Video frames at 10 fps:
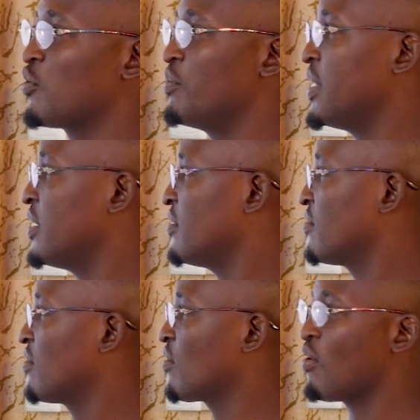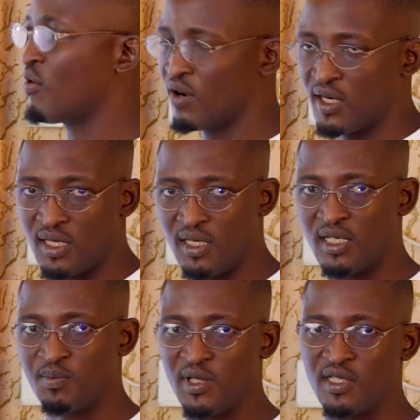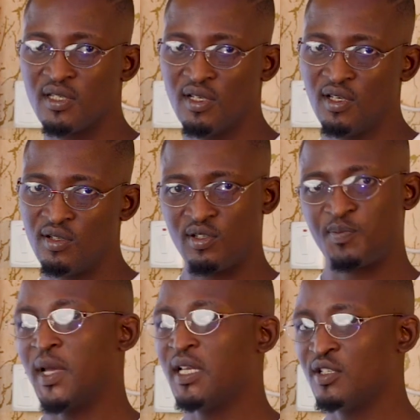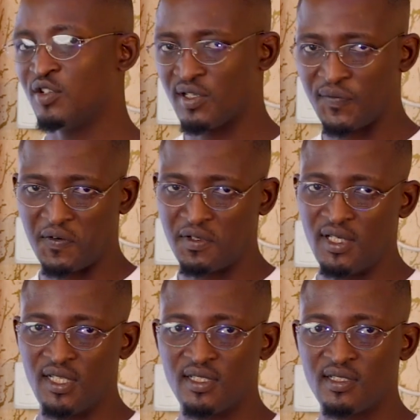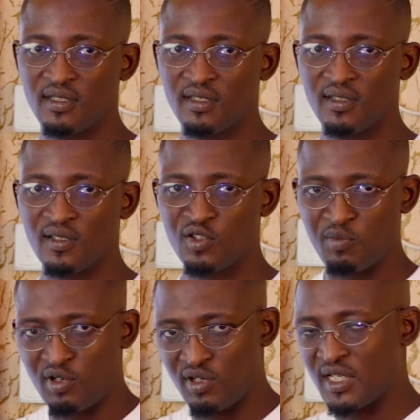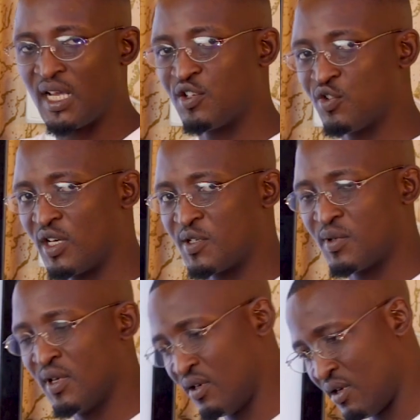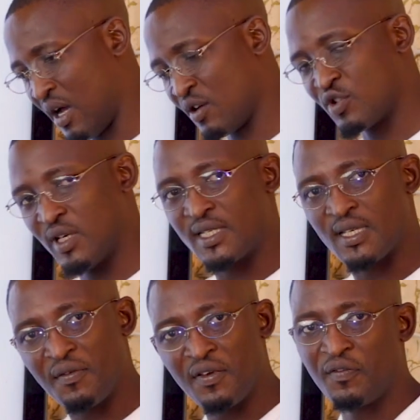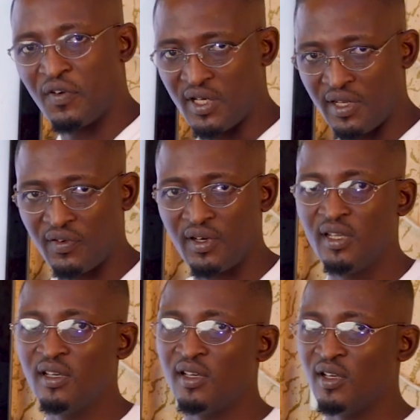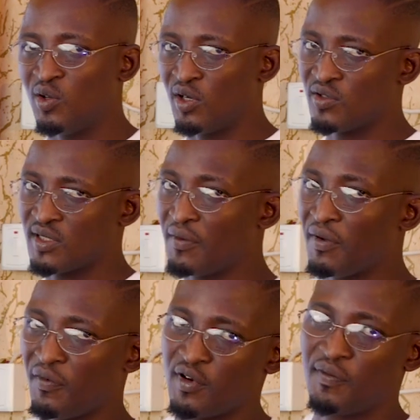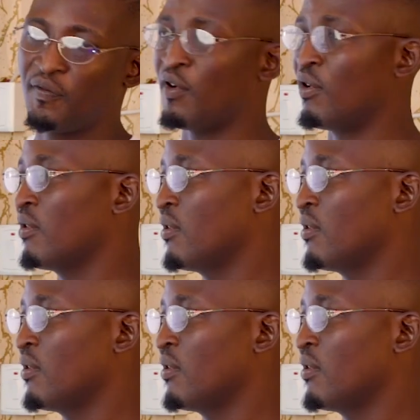to be run concurrently, it means you're spending just 4 years. So because as you are actually serving for the 3, you're also serving for the 4.